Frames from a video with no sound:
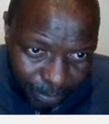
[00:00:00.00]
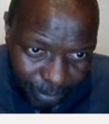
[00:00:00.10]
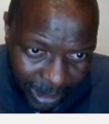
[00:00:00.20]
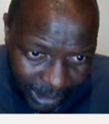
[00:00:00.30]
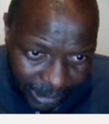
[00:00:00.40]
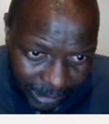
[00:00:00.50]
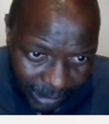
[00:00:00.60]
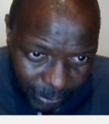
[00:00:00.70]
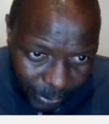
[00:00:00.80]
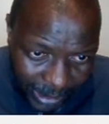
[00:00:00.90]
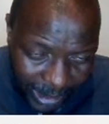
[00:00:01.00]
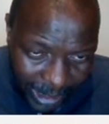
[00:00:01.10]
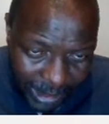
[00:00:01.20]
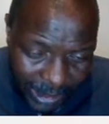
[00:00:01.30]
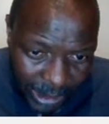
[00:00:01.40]
parallel with
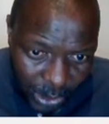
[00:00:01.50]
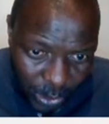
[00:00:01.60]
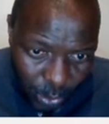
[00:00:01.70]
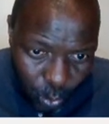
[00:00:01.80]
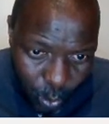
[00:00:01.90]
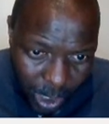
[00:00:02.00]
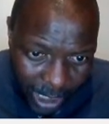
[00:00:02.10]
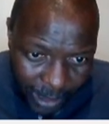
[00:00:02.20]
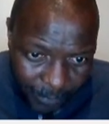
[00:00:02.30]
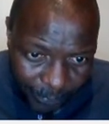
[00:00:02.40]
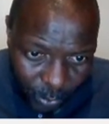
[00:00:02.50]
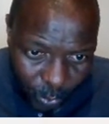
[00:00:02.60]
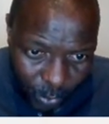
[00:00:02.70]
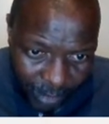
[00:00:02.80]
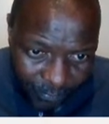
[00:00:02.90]
that. Why?
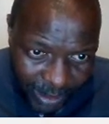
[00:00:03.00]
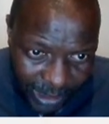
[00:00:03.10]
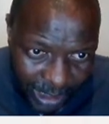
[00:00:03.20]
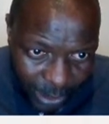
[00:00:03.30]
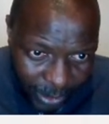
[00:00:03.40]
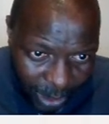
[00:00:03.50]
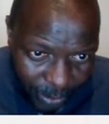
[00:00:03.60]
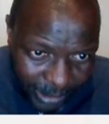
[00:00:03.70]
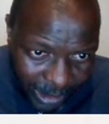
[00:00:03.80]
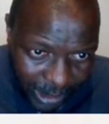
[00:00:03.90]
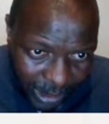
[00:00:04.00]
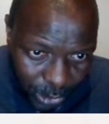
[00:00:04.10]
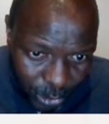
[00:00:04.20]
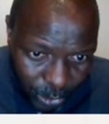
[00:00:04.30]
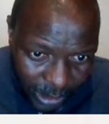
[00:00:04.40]
We have a scenario. I'll just
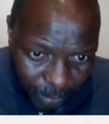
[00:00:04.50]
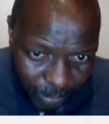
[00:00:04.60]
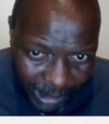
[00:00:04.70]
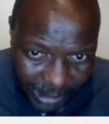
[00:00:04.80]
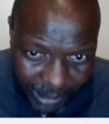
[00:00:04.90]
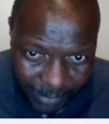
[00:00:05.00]
redraw this part.